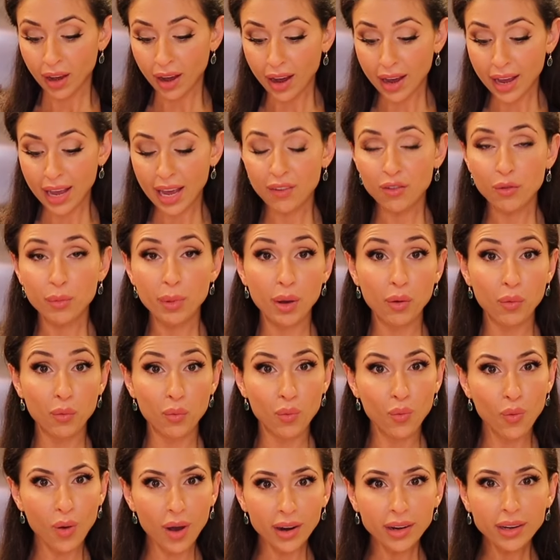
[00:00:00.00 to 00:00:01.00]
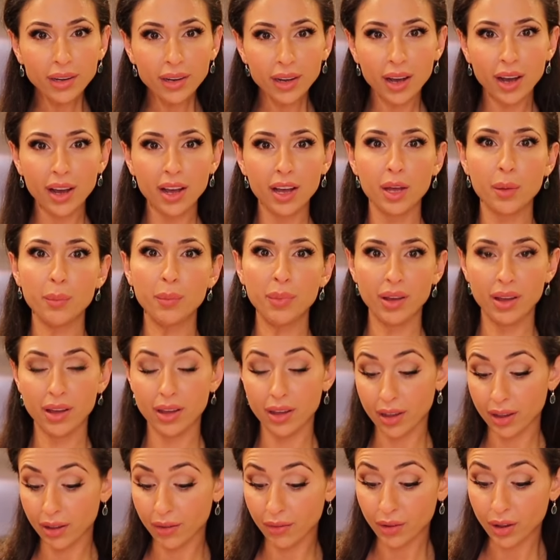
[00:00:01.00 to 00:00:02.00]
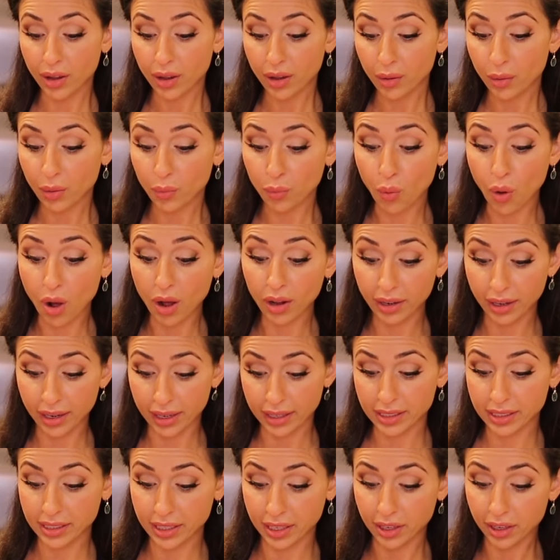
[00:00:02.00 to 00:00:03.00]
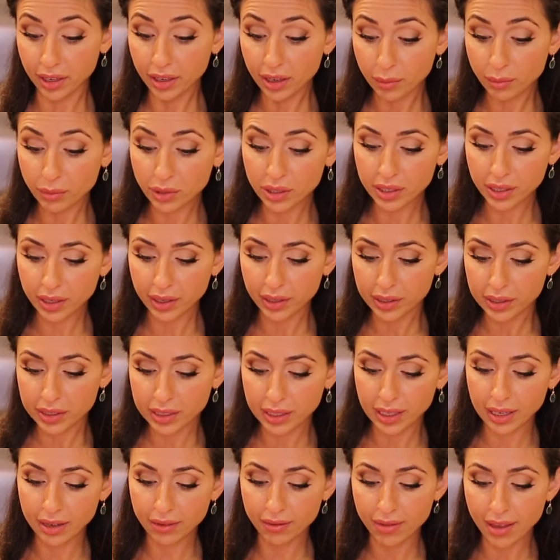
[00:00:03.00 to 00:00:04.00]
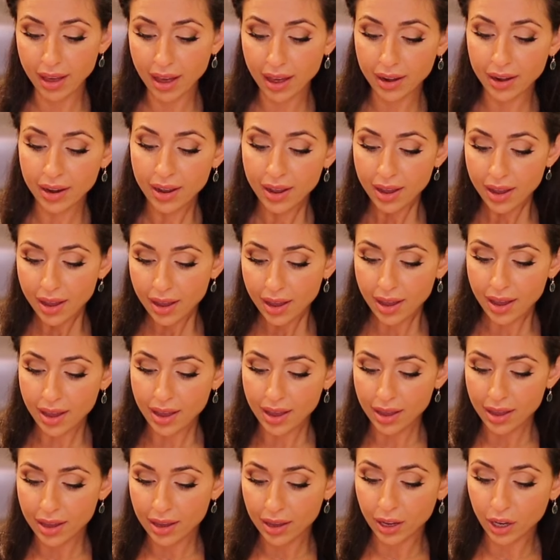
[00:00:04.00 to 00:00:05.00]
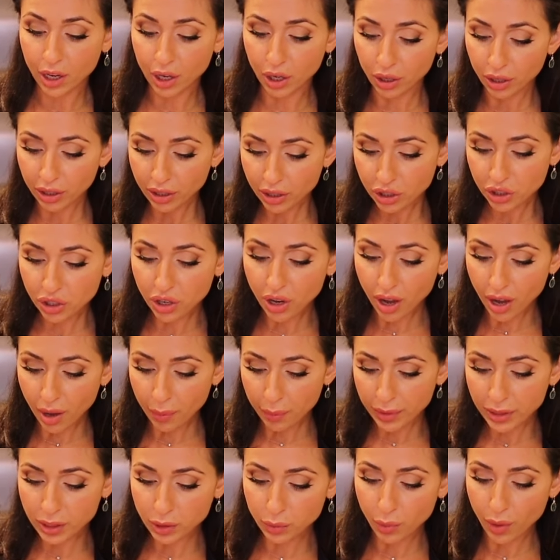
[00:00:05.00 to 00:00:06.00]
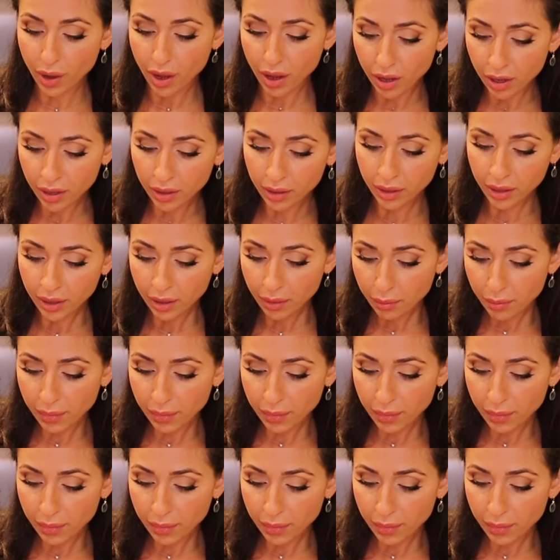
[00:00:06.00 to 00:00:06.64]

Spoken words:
I have about 1 cup of walnuts here. I'm just going to give that a good chop as well.